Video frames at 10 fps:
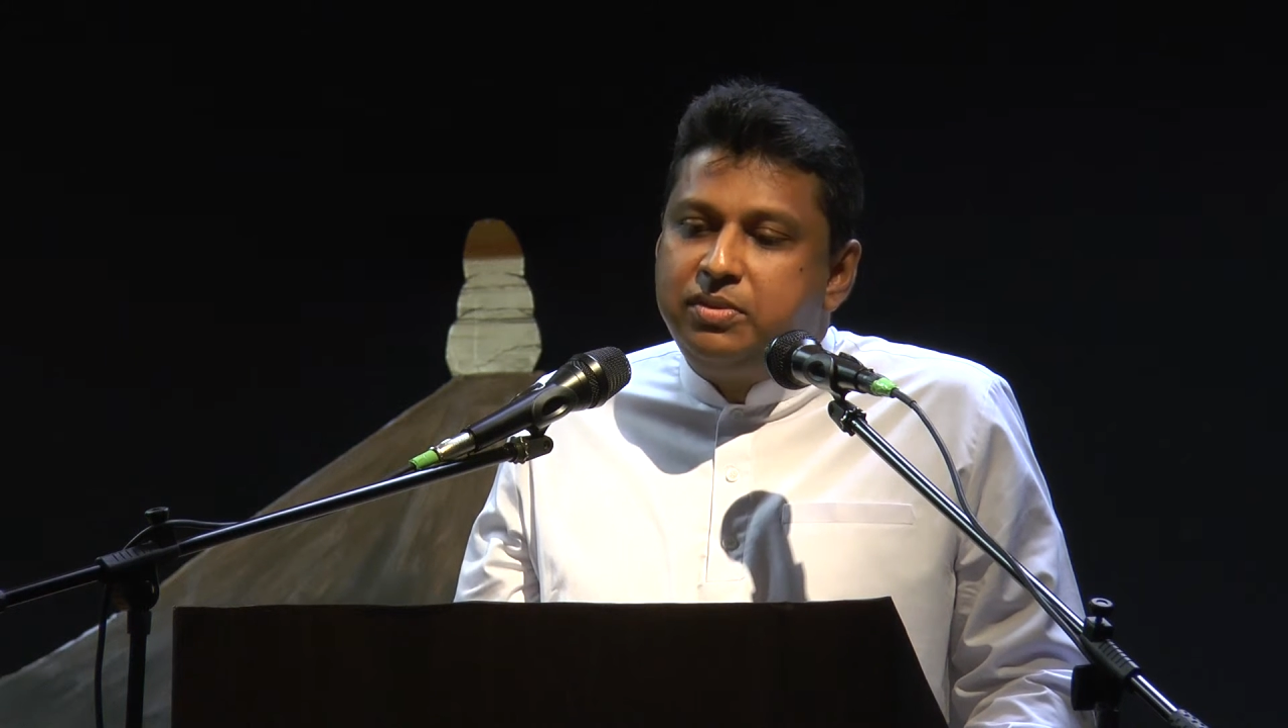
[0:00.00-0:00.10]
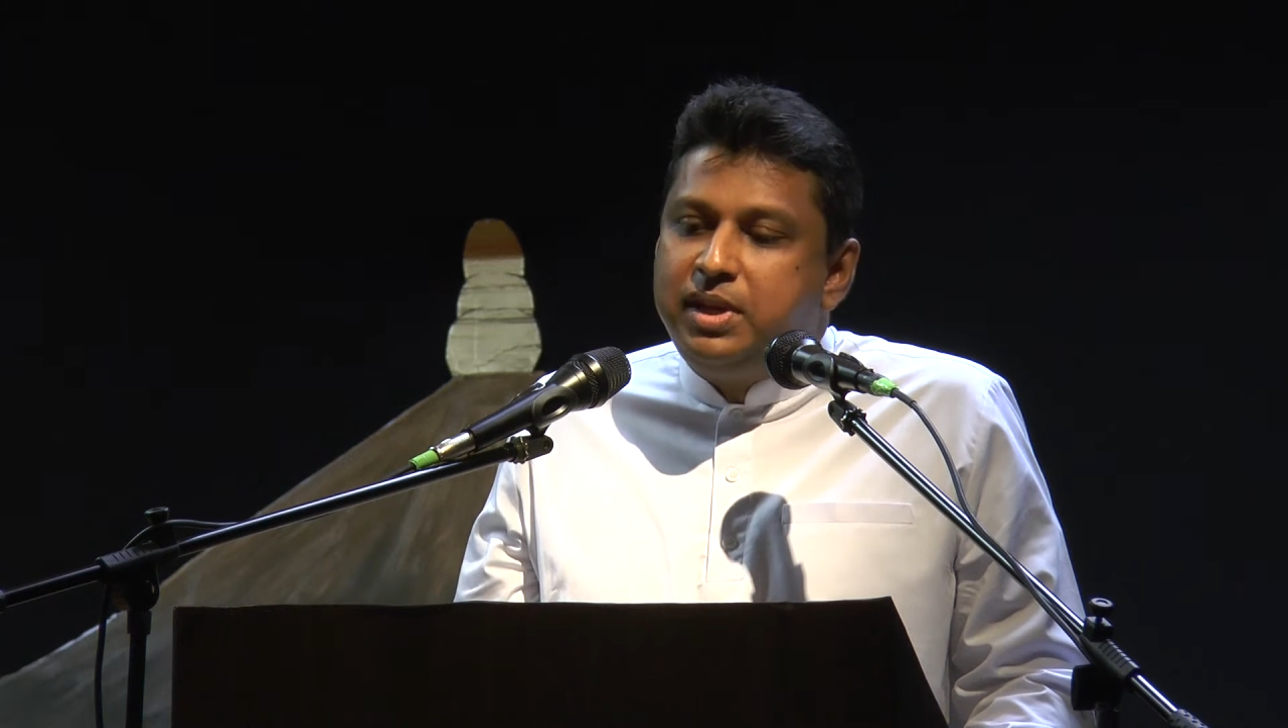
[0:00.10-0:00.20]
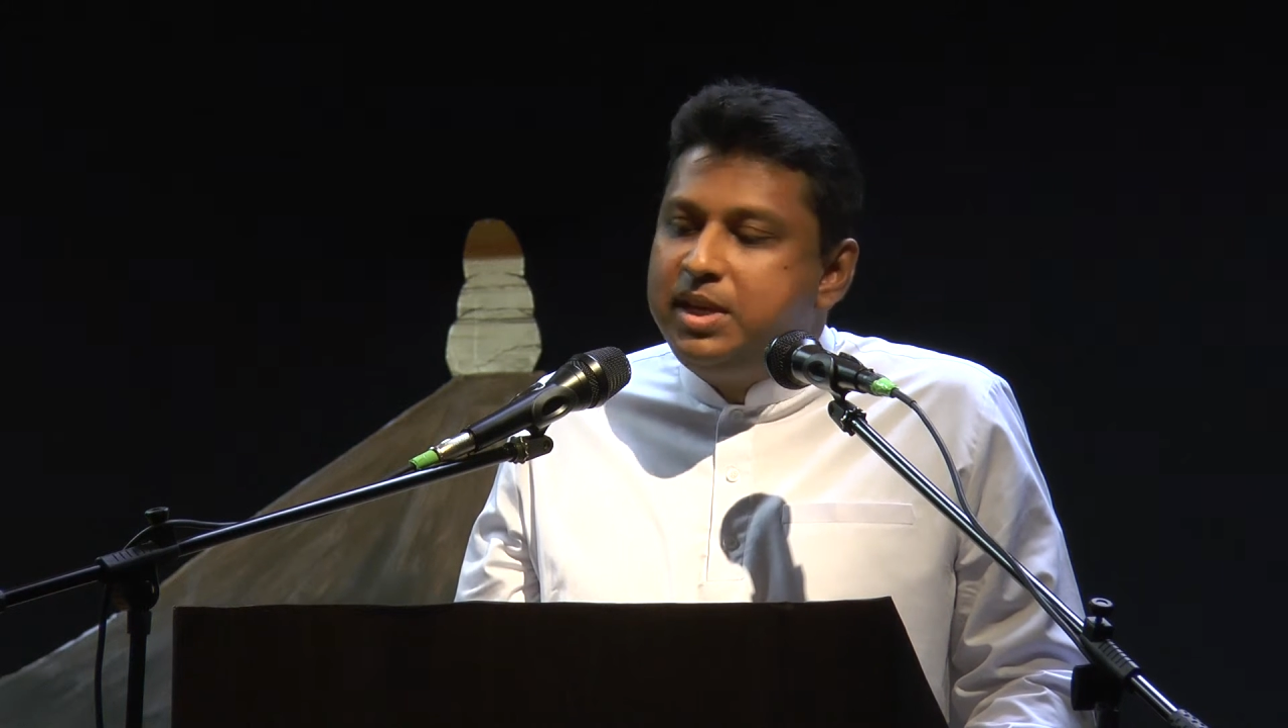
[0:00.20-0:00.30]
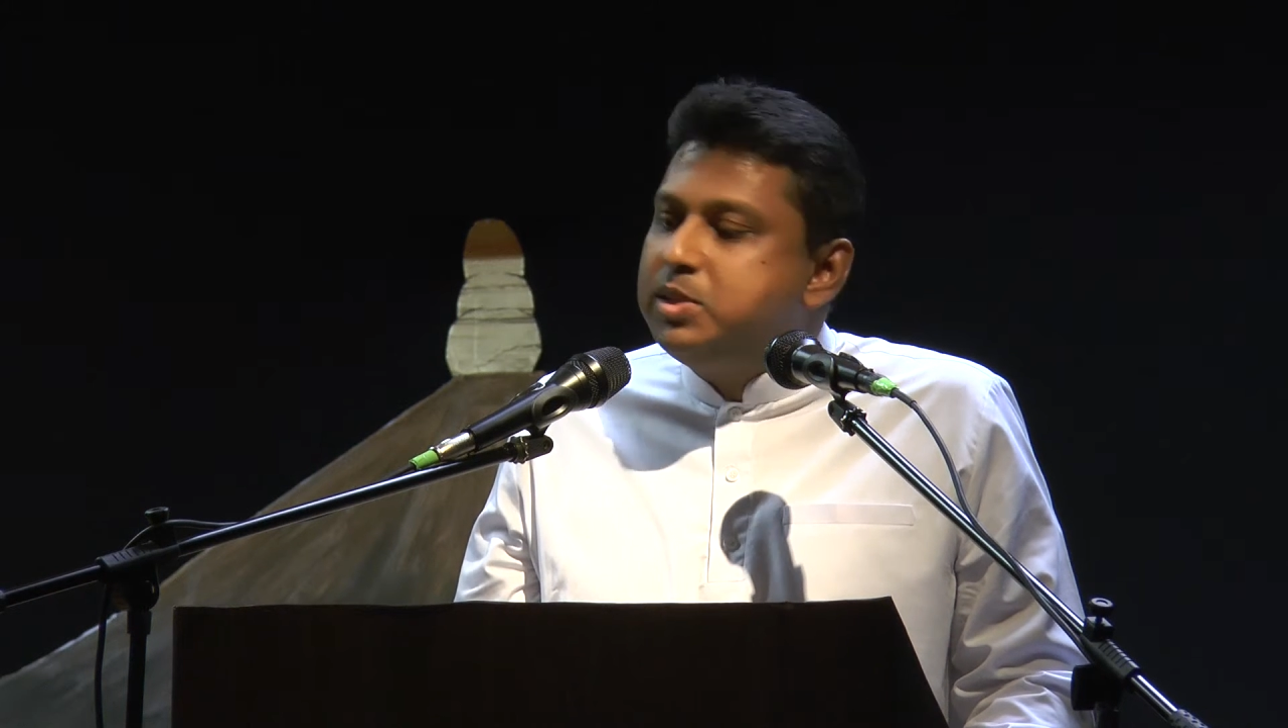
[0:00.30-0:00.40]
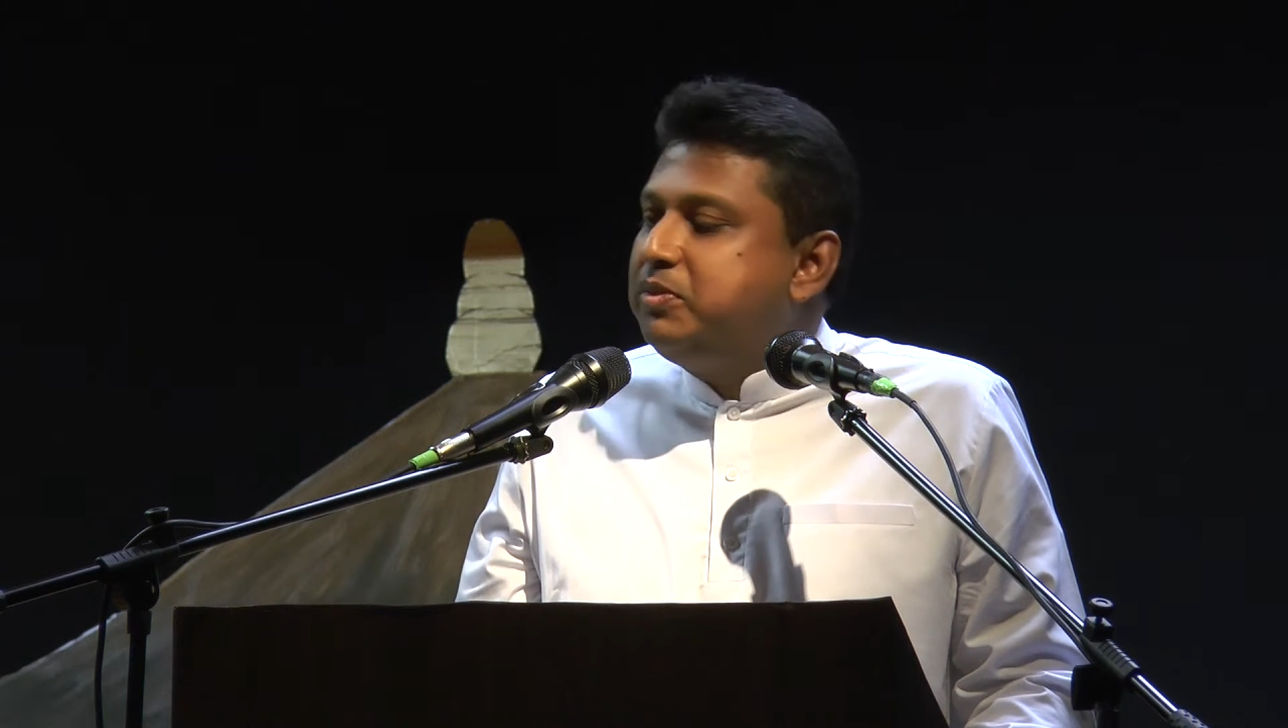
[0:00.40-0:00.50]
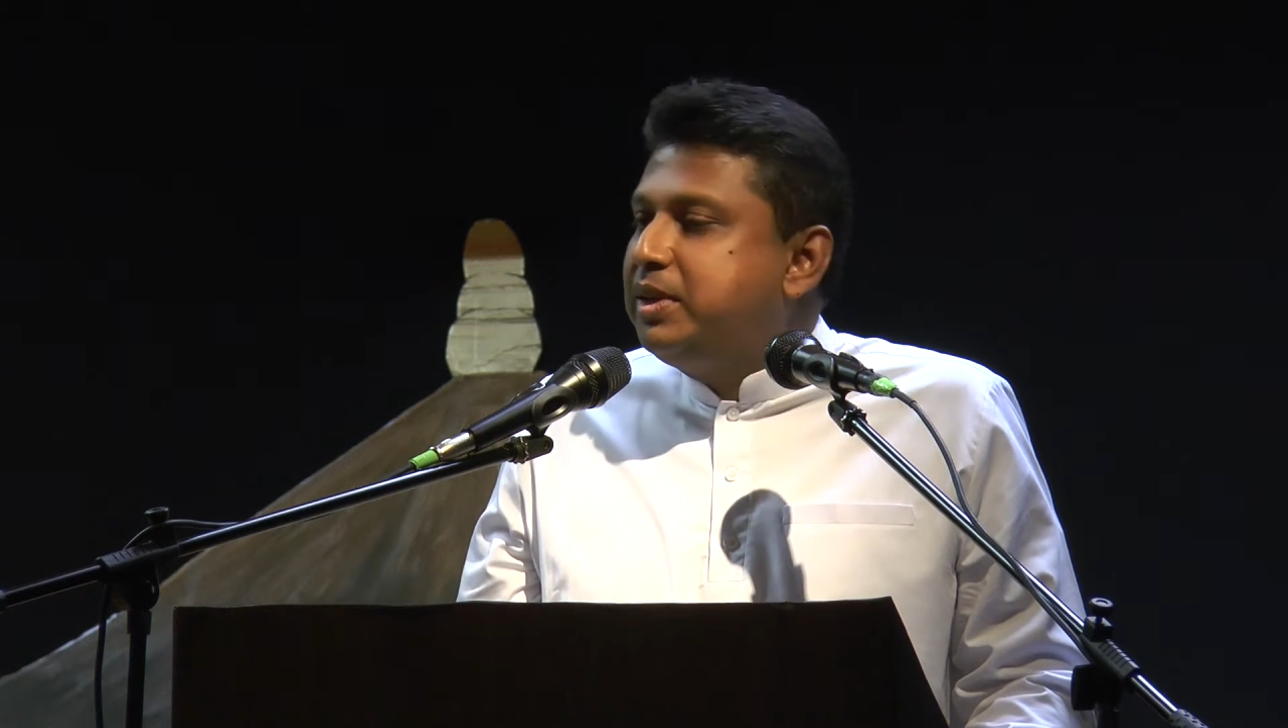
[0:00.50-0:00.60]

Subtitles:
is of a